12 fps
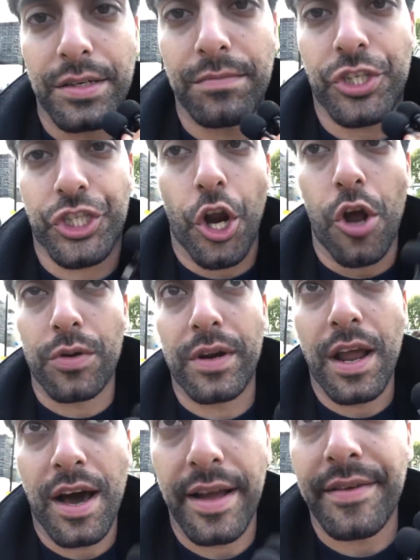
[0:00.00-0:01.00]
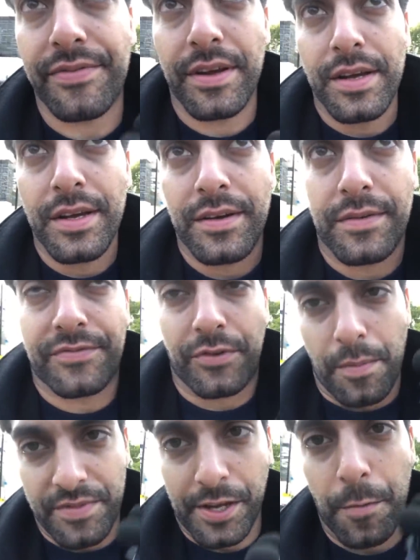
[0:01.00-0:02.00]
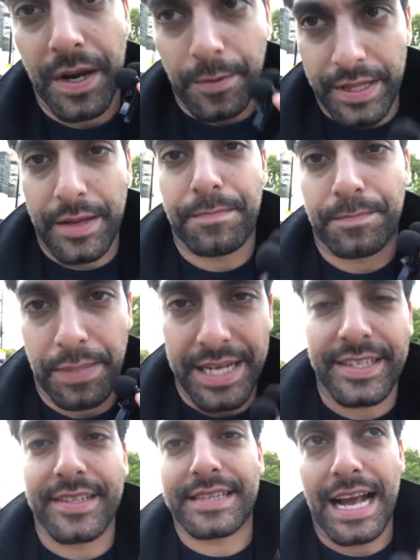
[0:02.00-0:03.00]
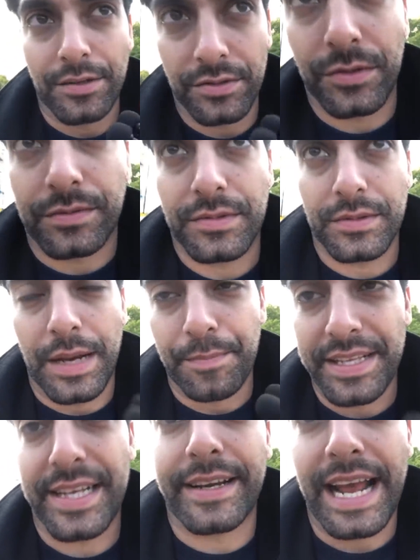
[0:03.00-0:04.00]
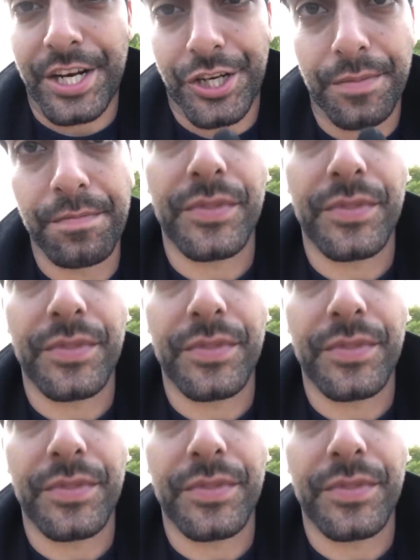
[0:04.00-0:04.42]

show live from somewhere with a better sound and better connection.